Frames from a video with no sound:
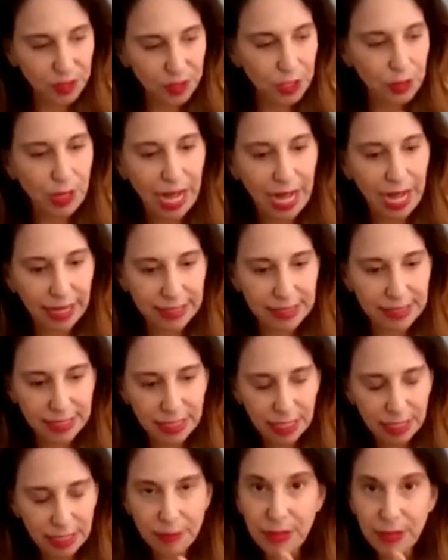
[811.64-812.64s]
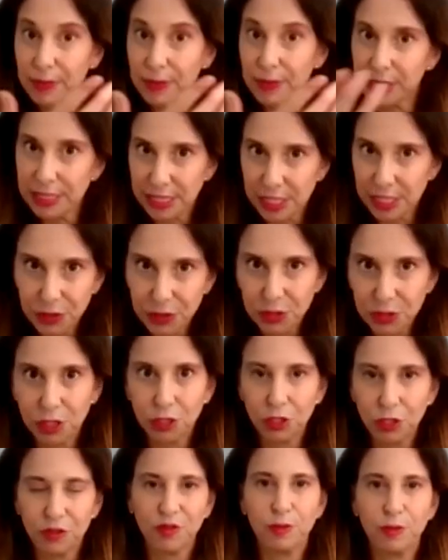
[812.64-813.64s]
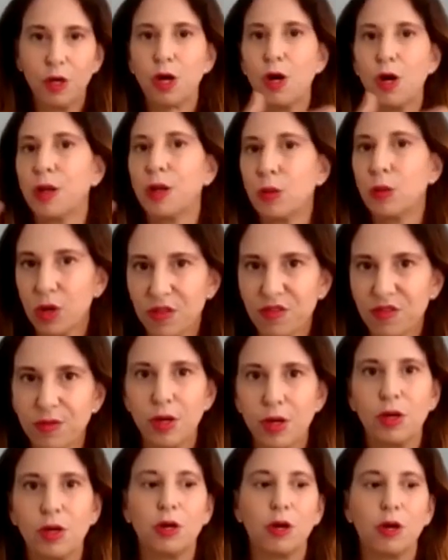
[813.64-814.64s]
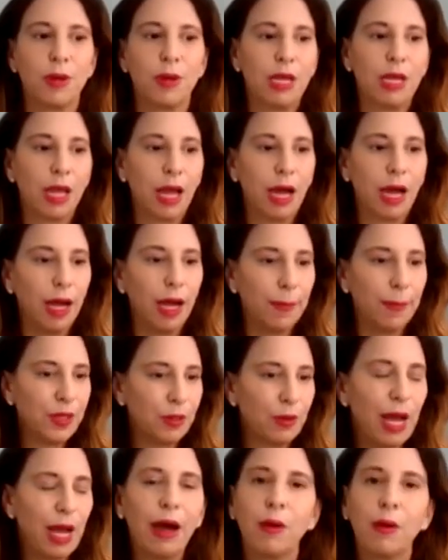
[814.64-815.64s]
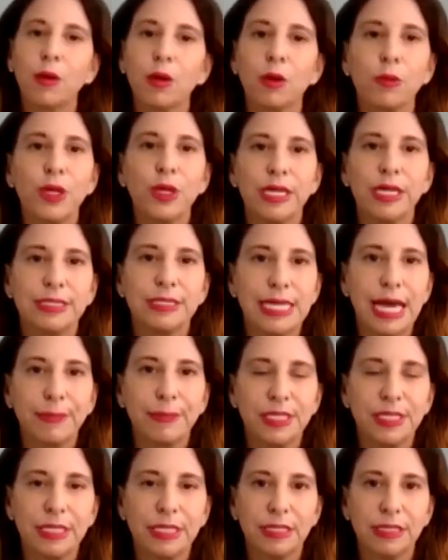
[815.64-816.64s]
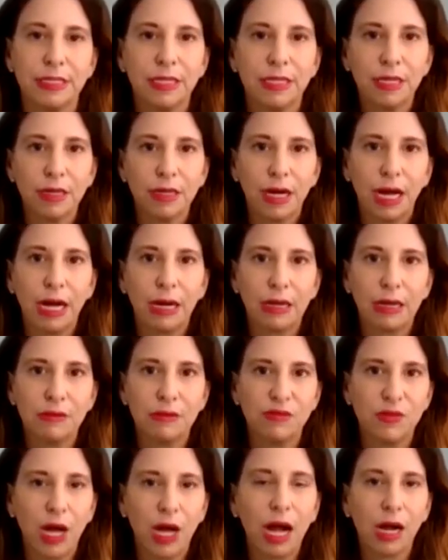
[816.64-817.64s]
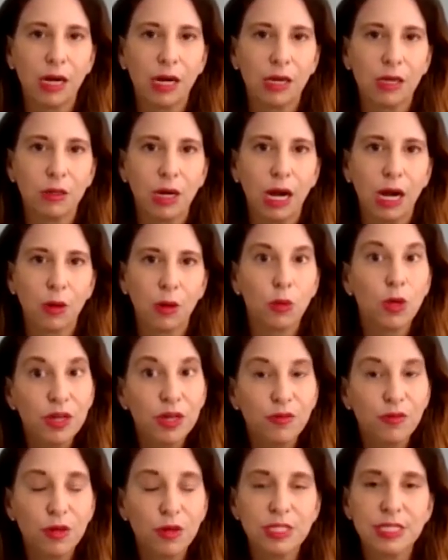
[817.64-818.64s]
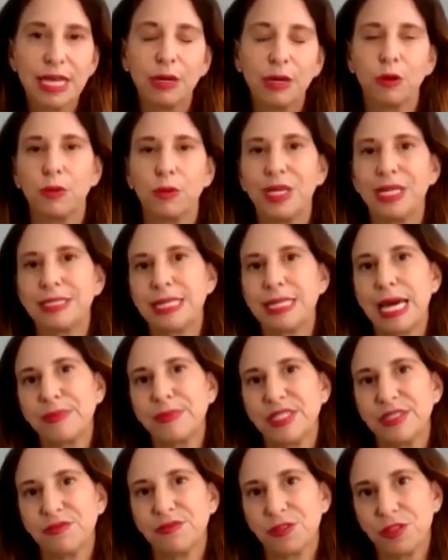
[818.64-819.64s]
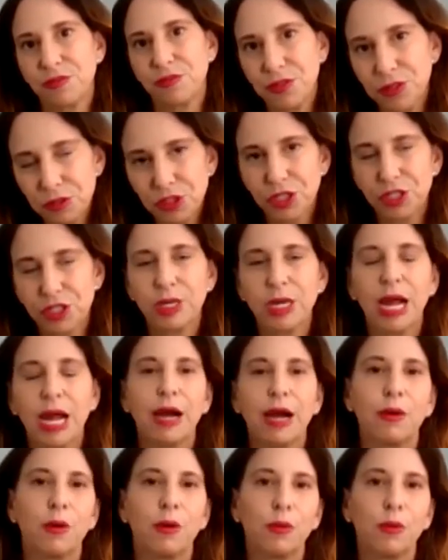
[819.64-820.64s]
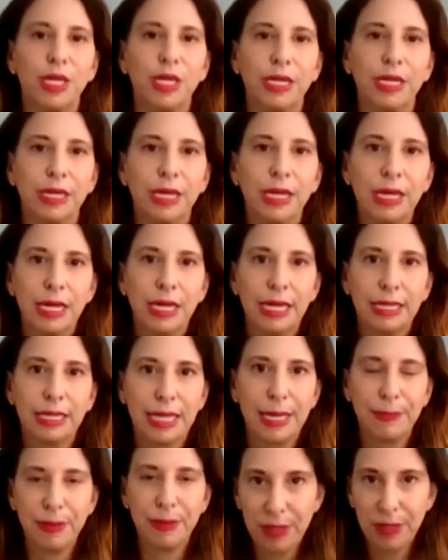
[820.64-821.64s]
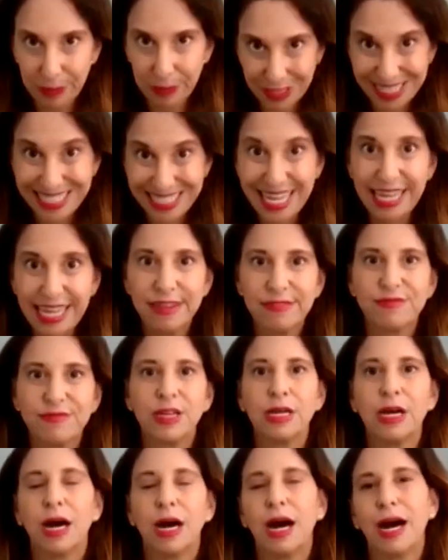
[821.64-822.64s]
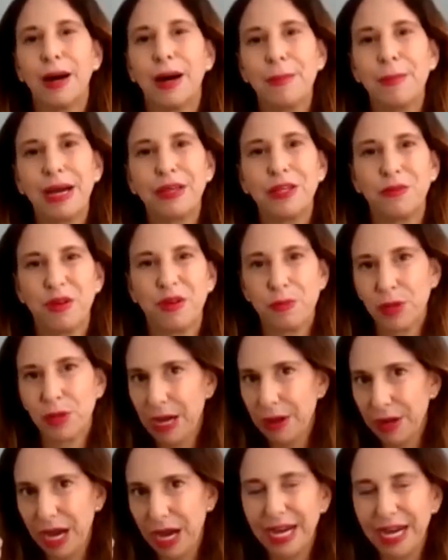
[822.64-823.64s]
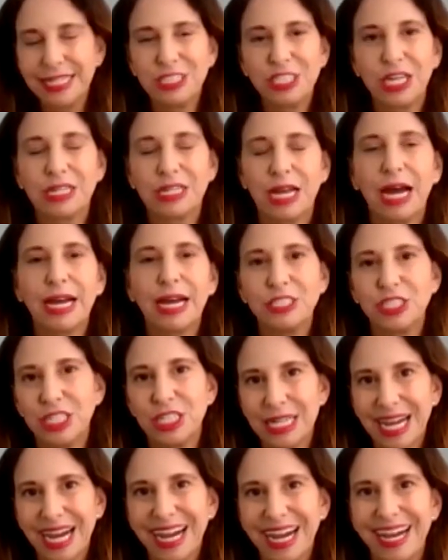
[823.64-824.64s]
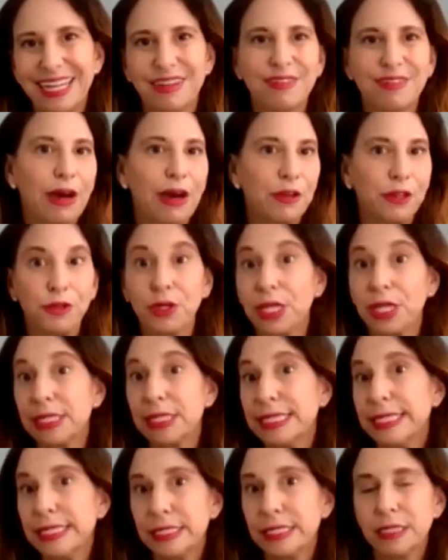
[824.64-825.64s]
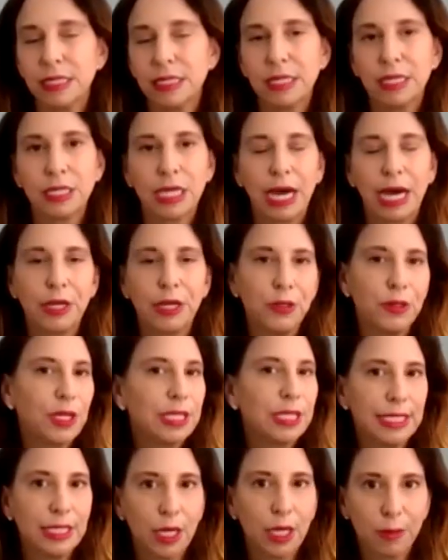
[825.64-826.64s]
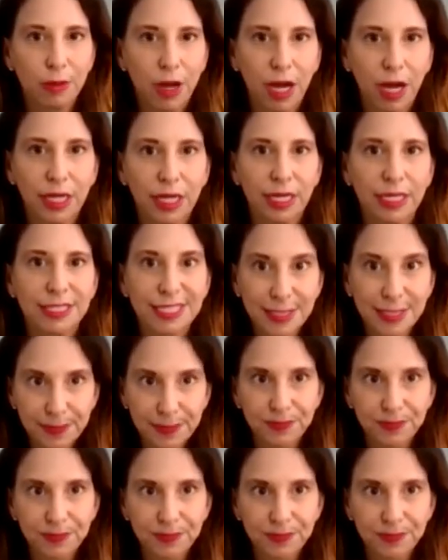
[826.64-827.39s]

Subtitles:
as people continue to learn from home and work from home, how are we adapting our workforce? How are we adapting for the future? How are we keeping people safe? We put out a hygiene guide of how do you clean our products.